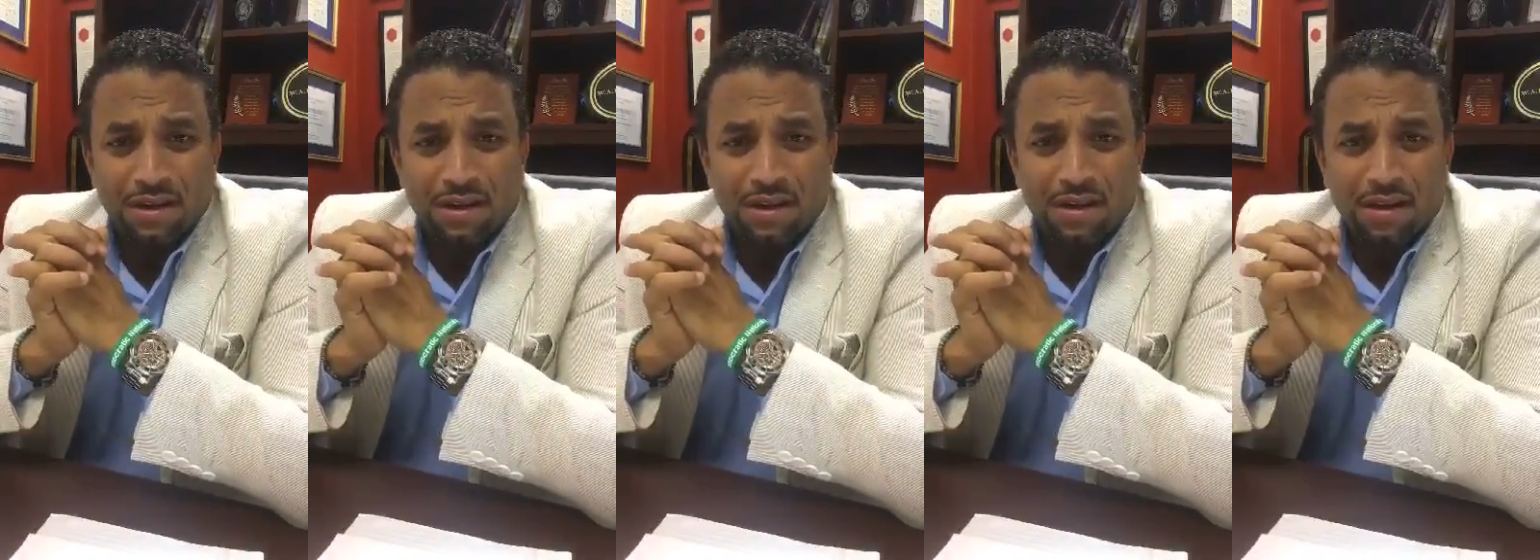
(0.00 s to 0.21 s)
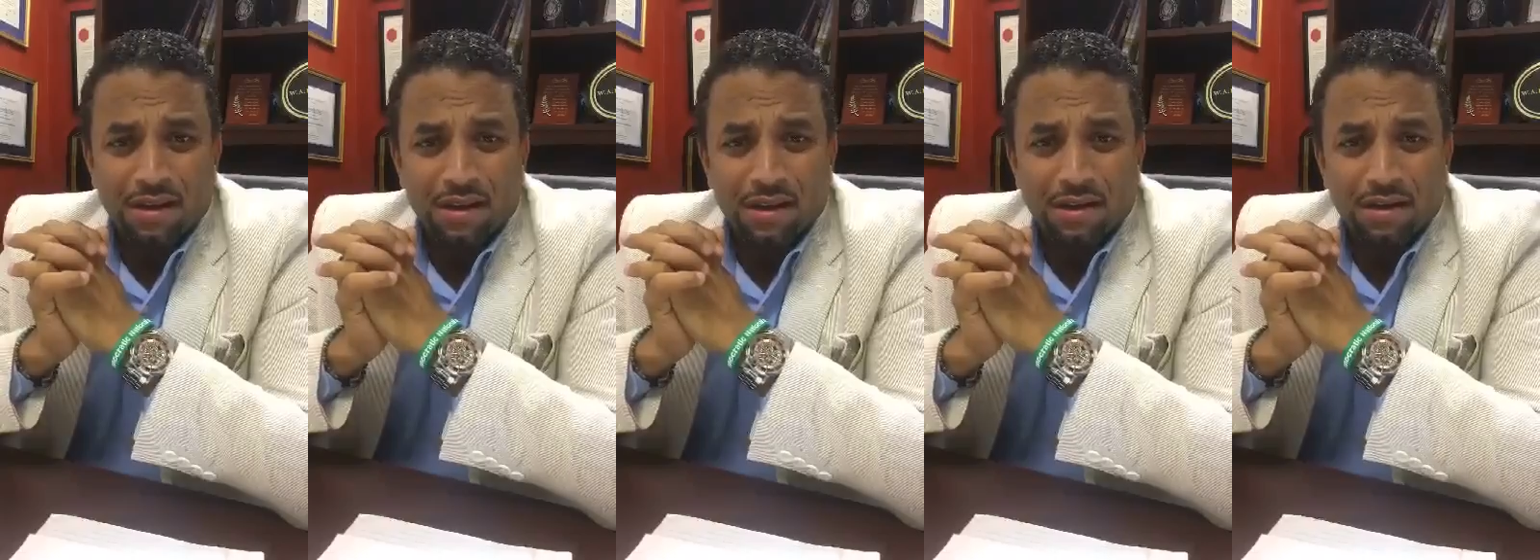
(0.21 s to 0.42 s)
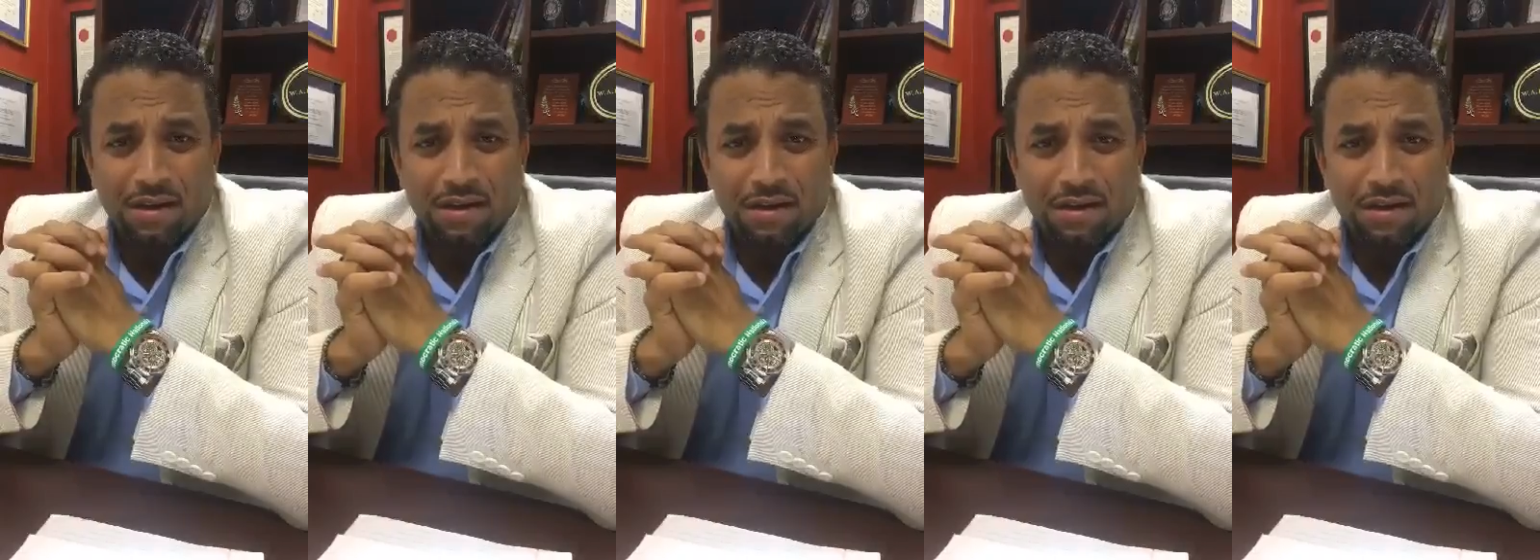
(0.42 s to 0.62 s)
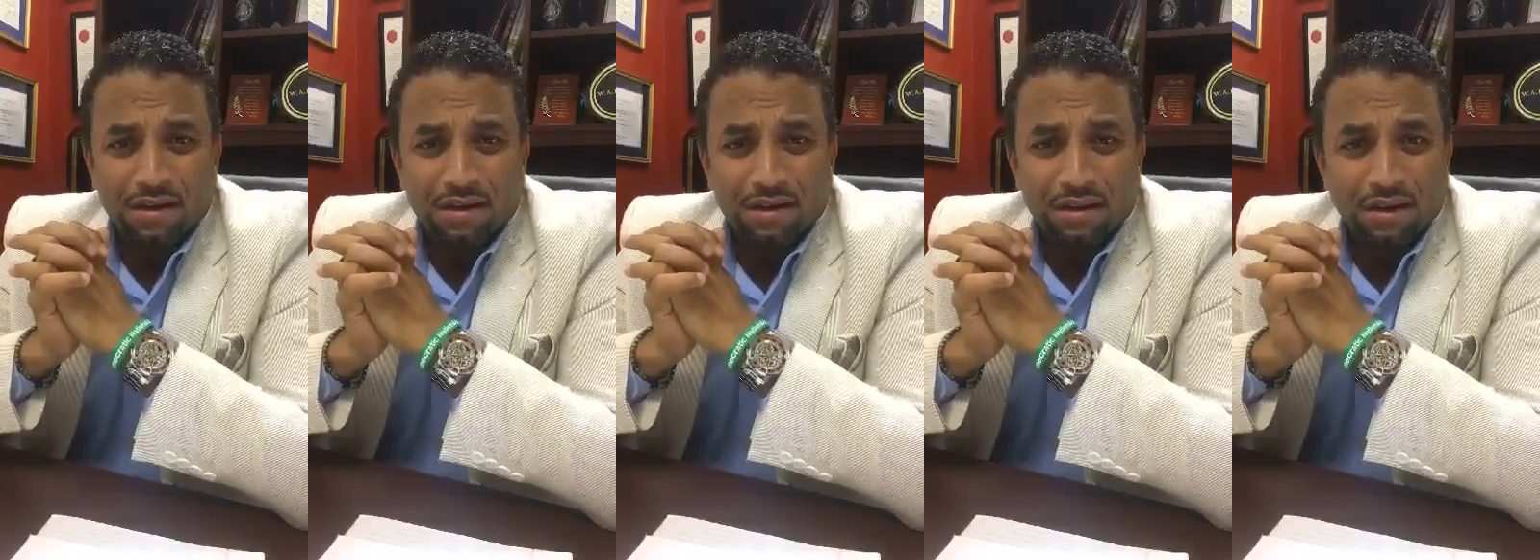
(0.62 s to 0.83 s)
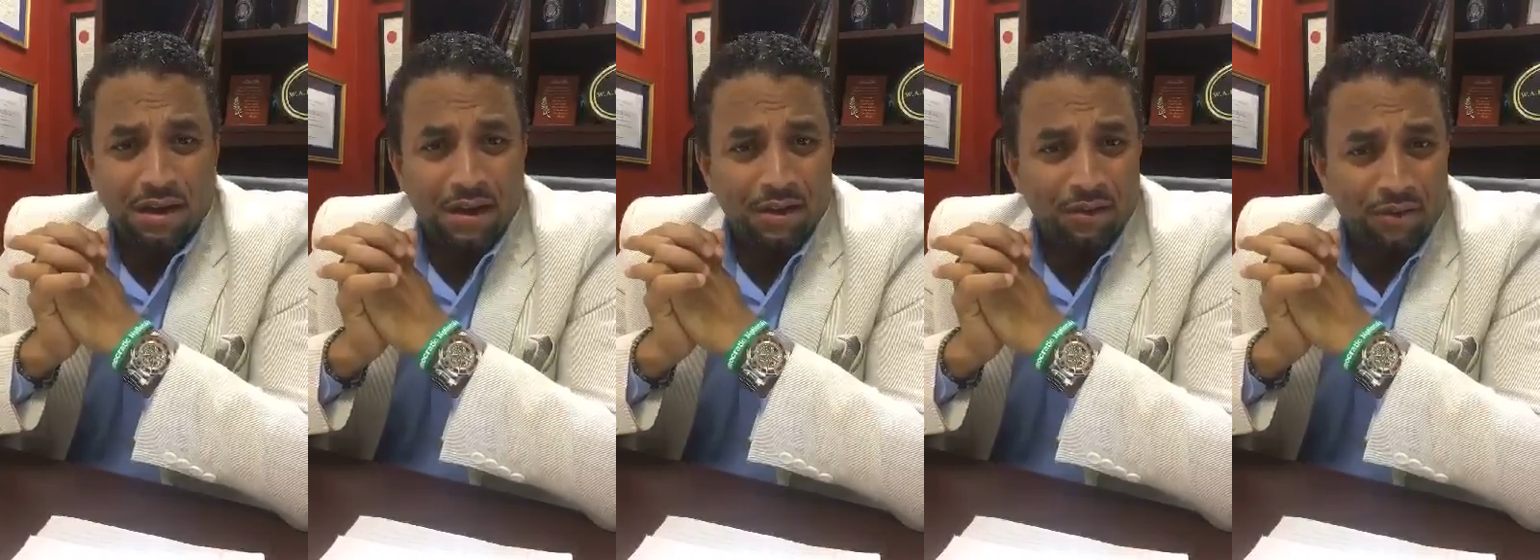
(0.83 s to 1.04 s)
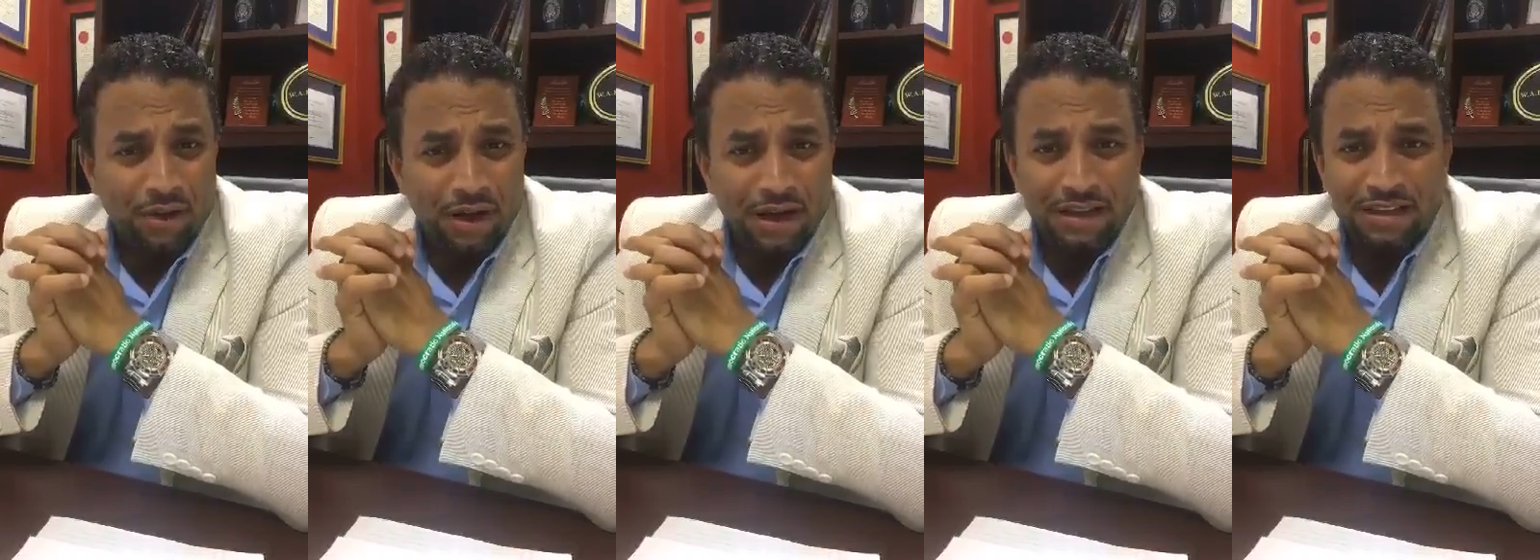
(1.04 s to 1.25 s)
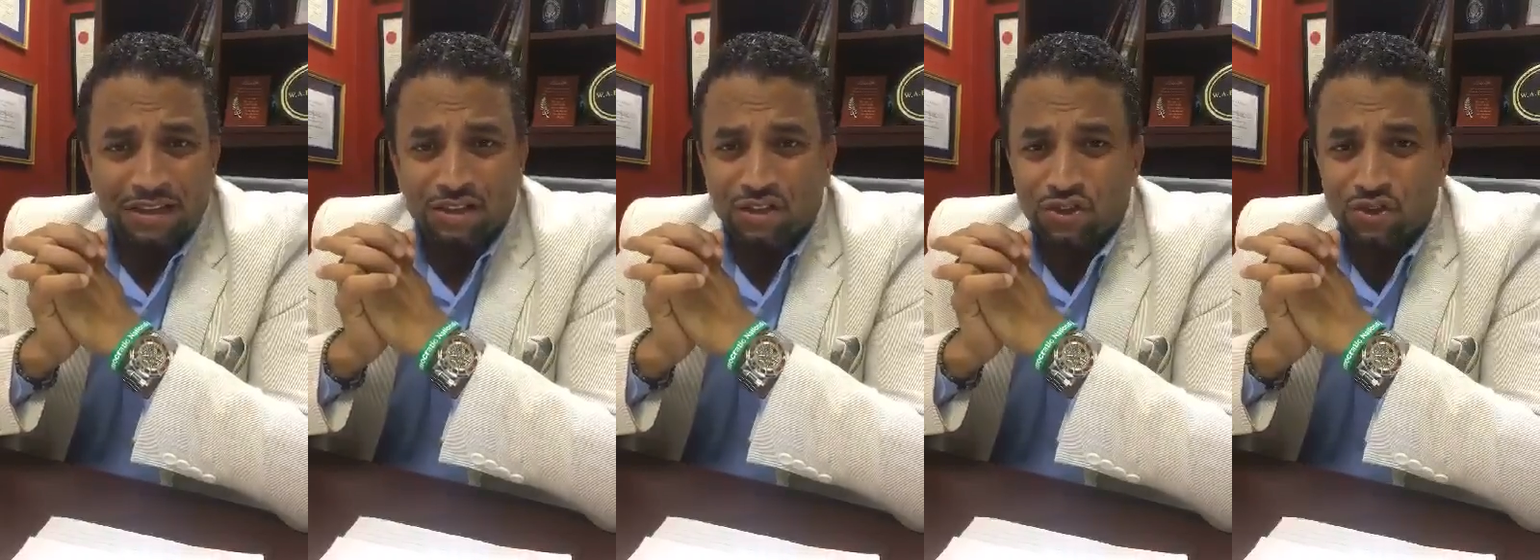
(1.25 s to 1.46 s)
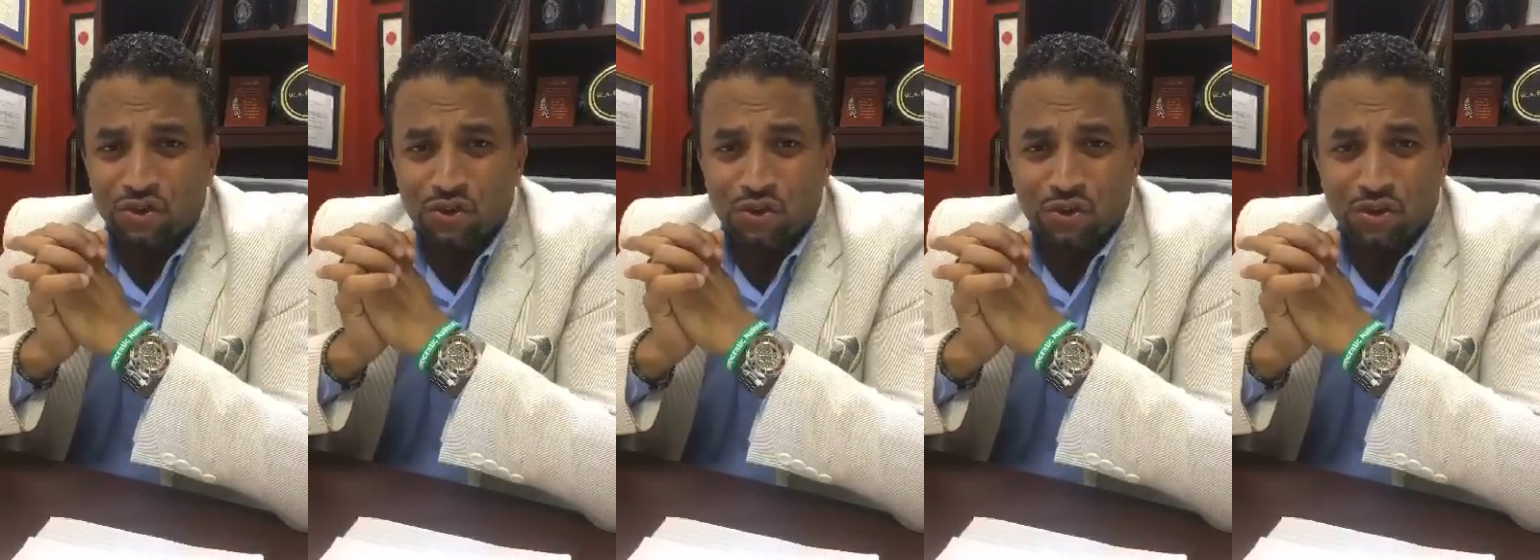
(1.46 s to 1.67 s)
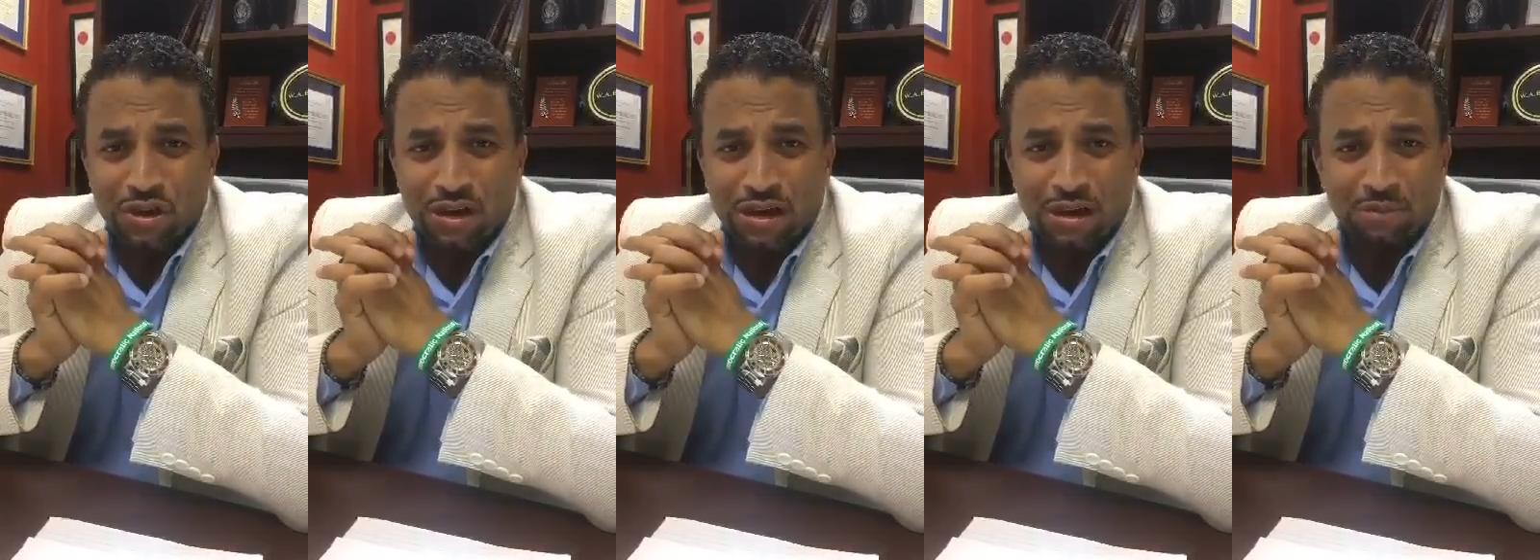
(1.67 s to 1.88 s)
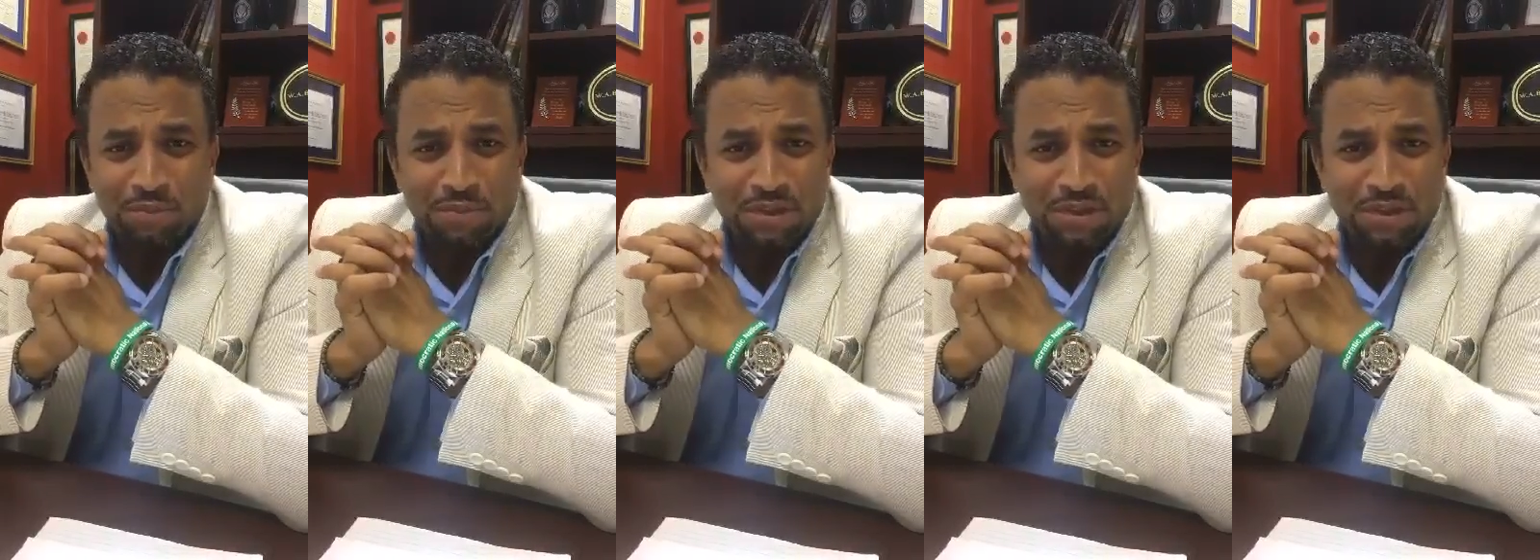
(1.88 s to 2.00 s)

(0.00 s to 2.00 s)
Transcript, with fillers: uh, gay rights or